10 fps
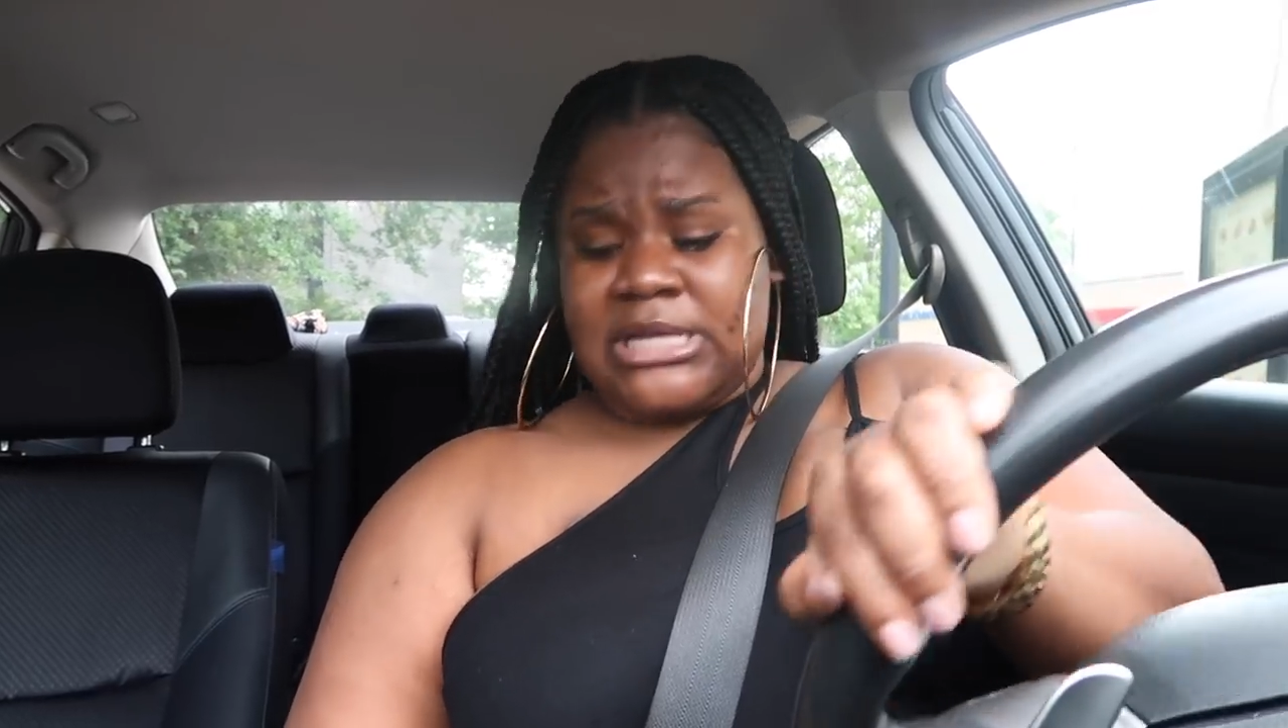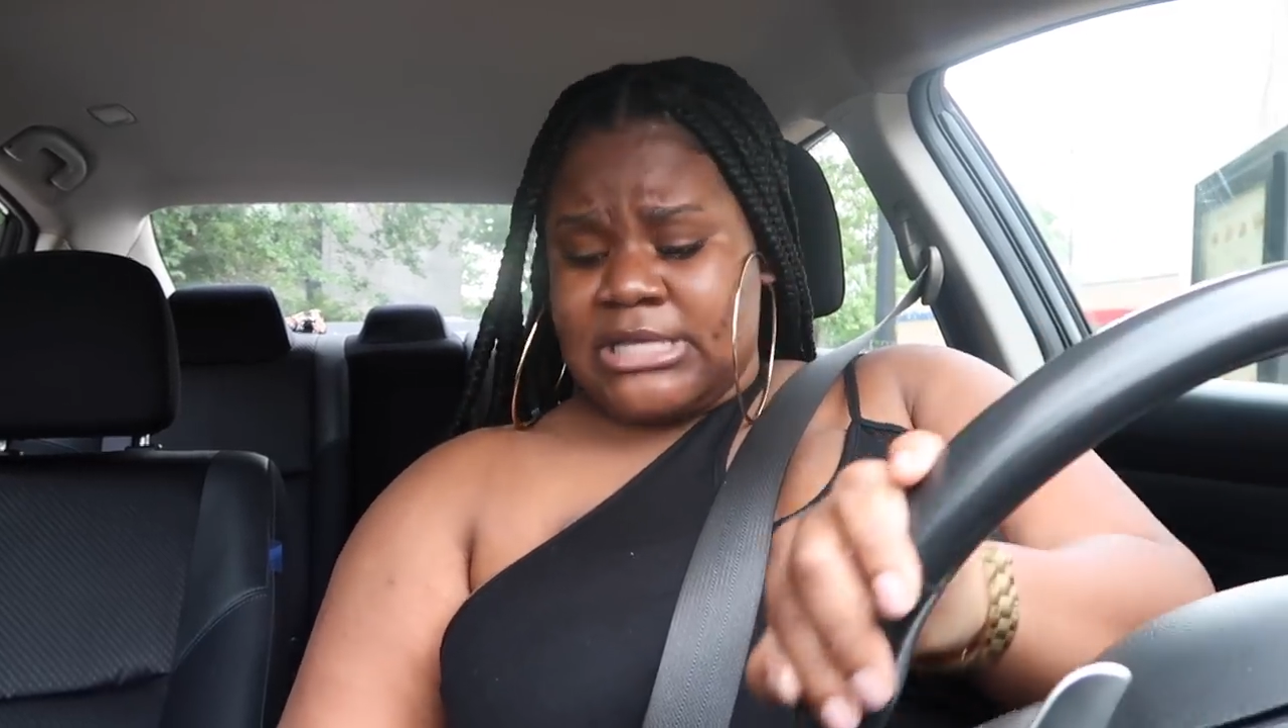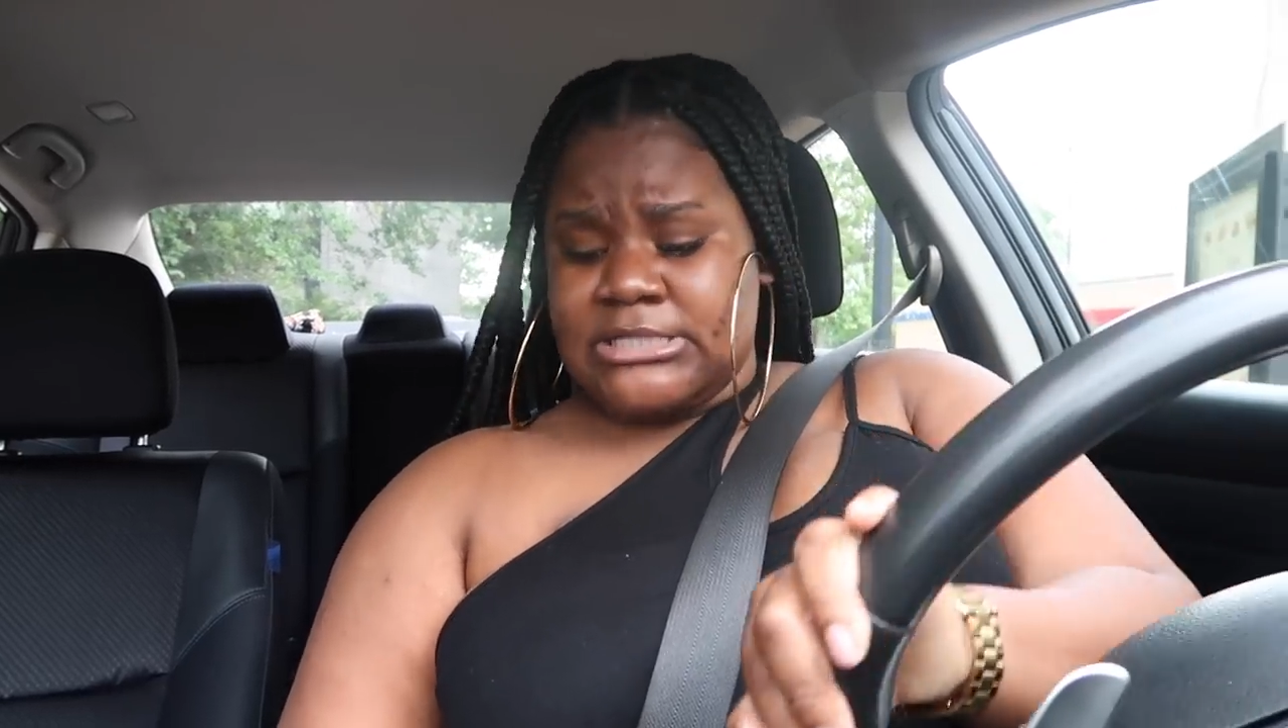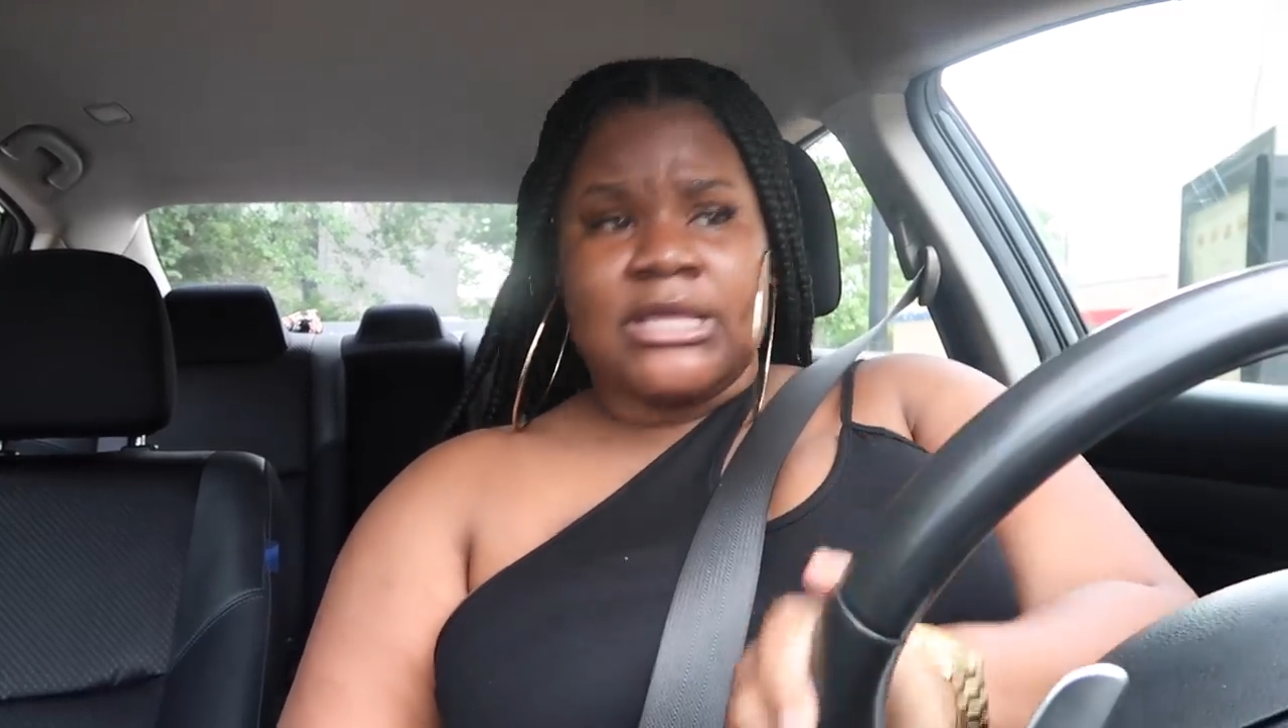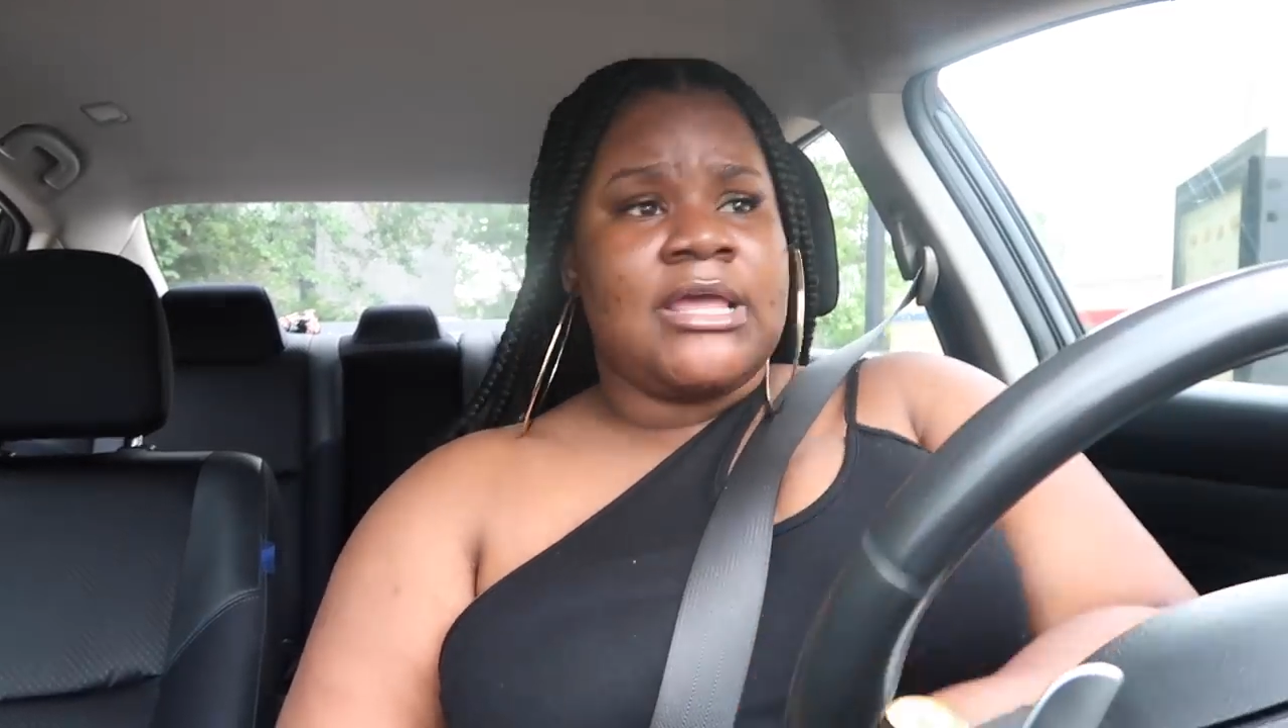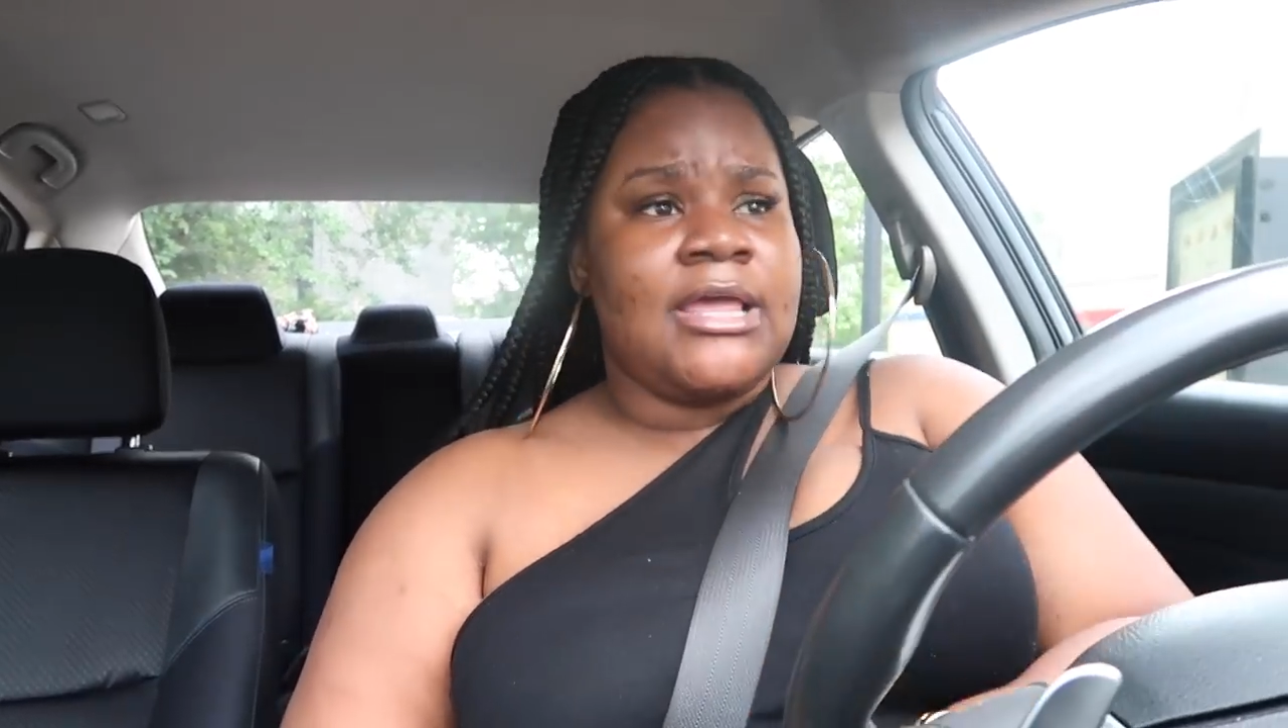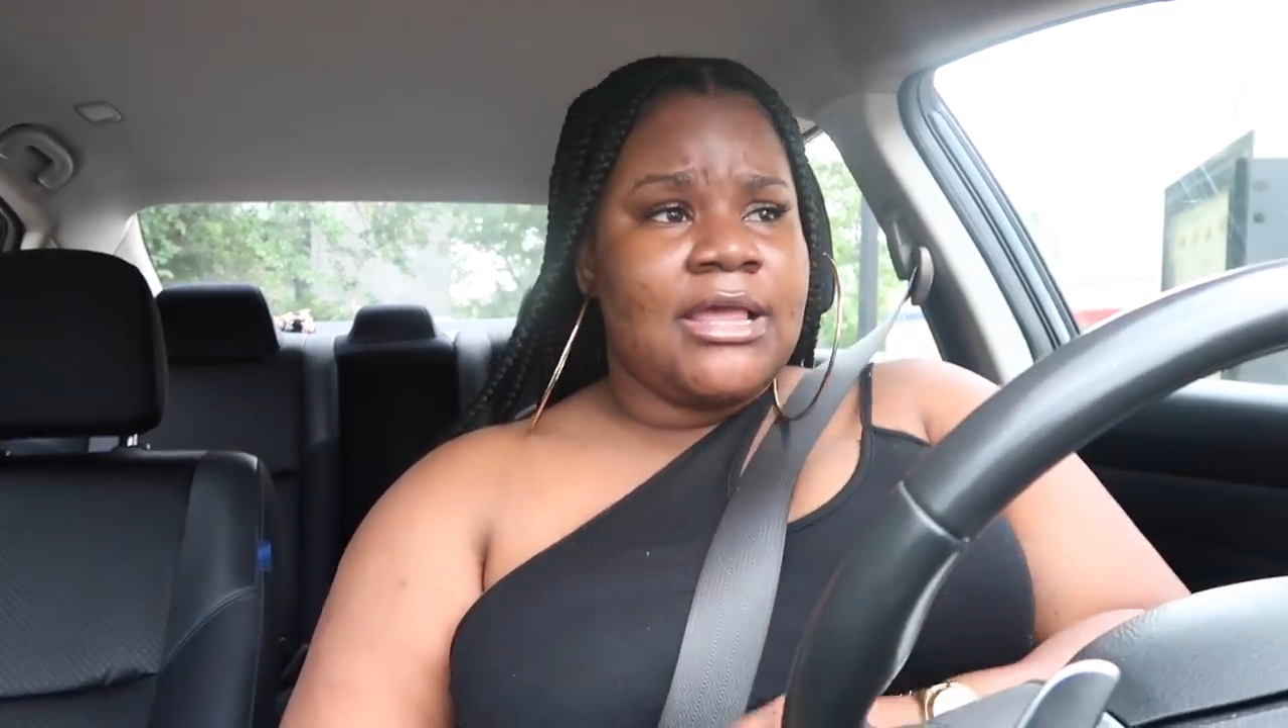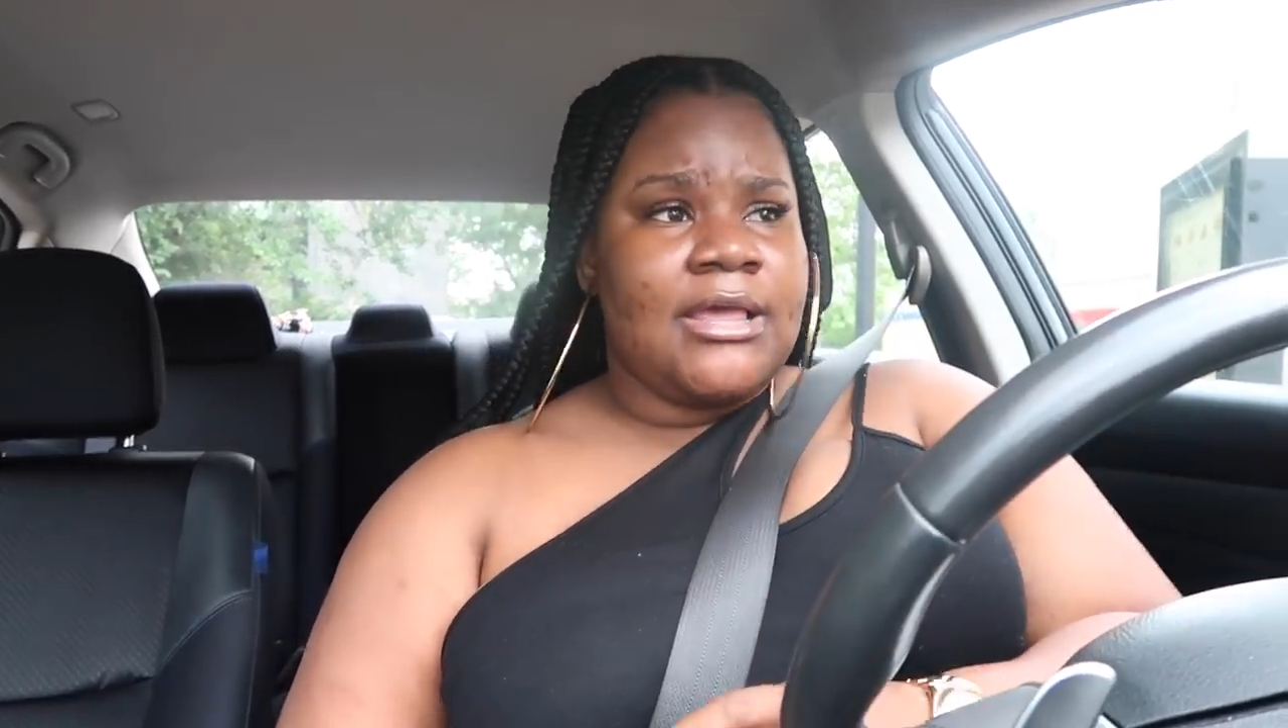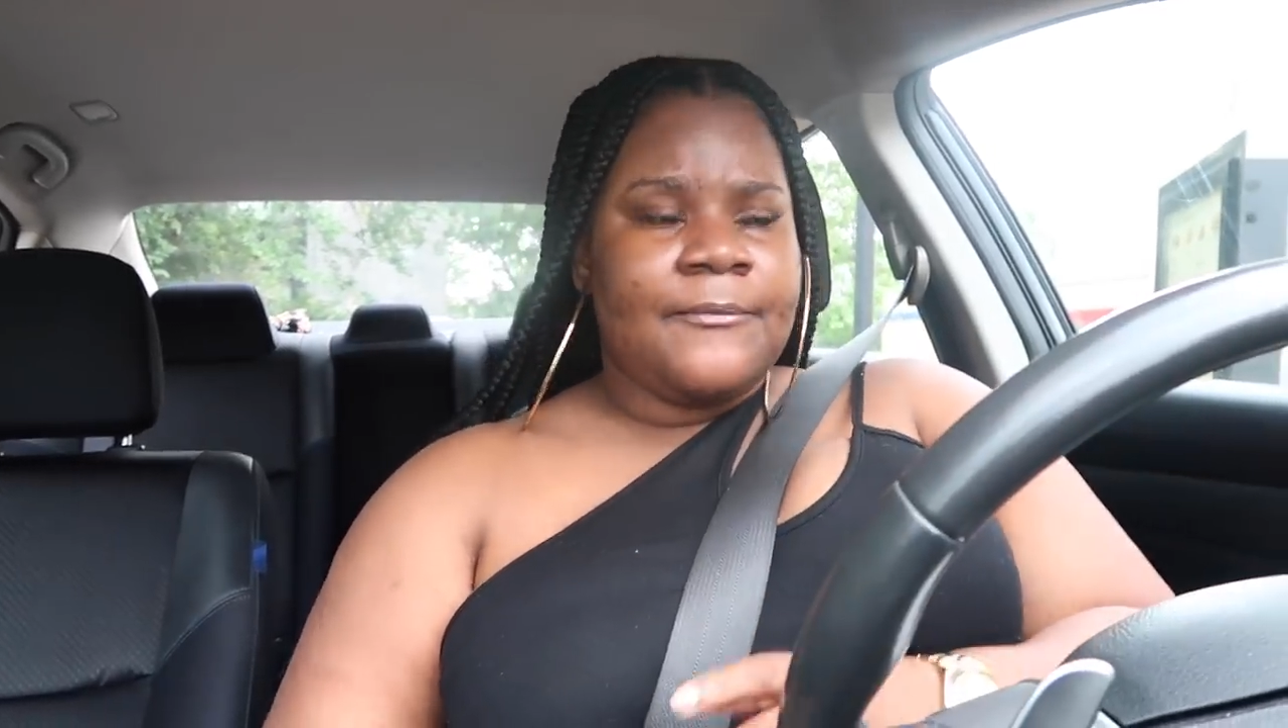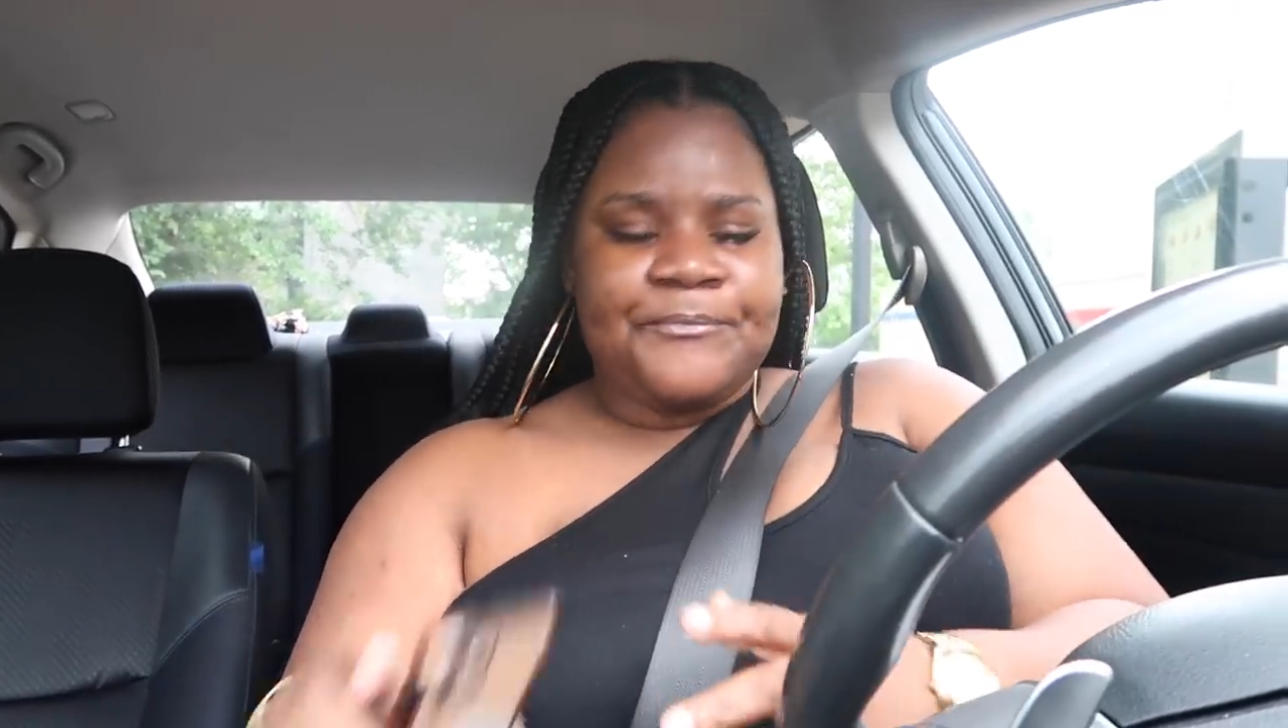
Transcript: lazy.